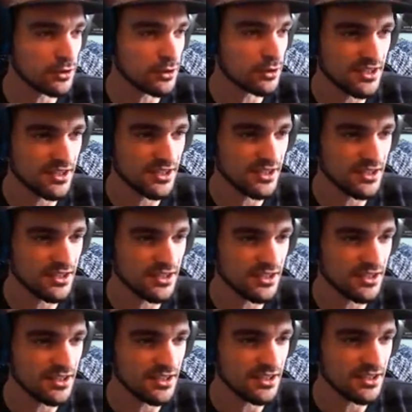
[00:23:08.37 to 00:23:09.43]

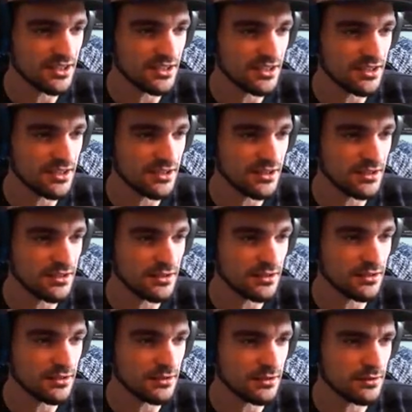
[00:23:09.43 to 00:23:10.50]

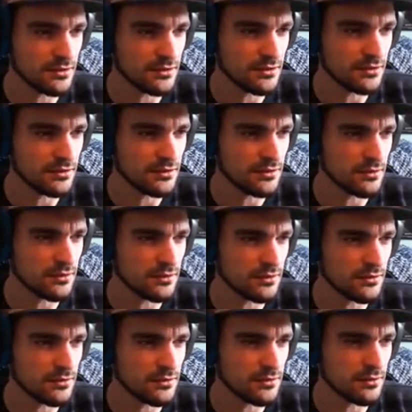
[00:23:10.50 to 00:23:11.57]
Nobody speaks.